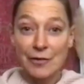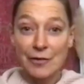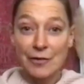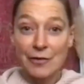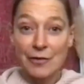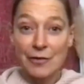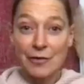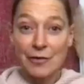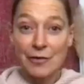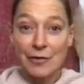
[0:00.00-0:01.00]
And
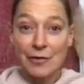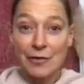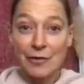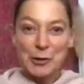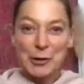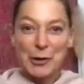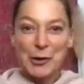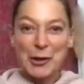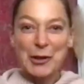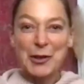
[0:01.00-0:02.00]
I talked to the
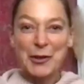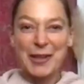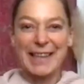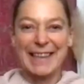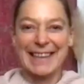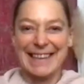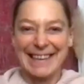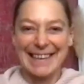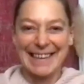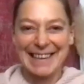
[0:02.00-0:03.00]
coconut,
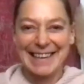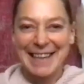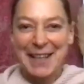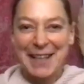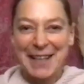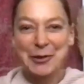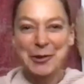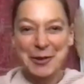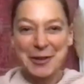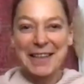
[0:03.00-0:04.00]
to the
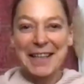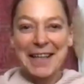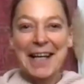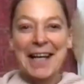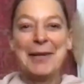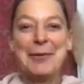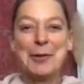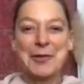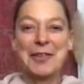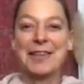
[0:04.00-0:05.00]
fruit. I
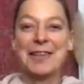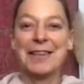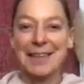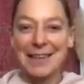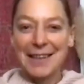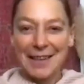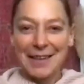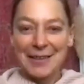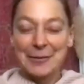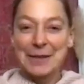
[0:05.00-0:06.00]
was,
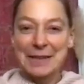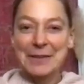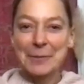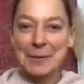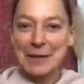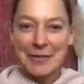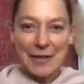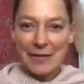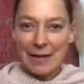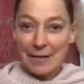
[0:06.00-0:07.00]
because
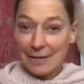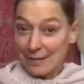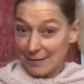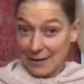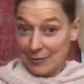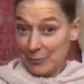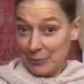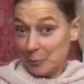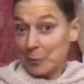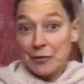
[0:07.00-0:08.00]
it
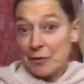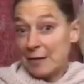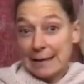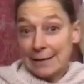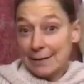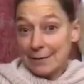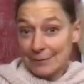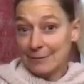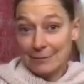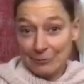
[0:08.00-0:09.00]
was there
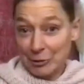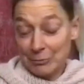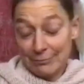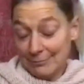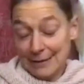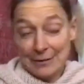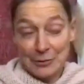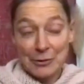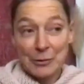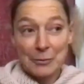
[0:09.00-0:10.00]
from, I don't
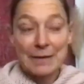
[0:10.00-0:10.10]
know,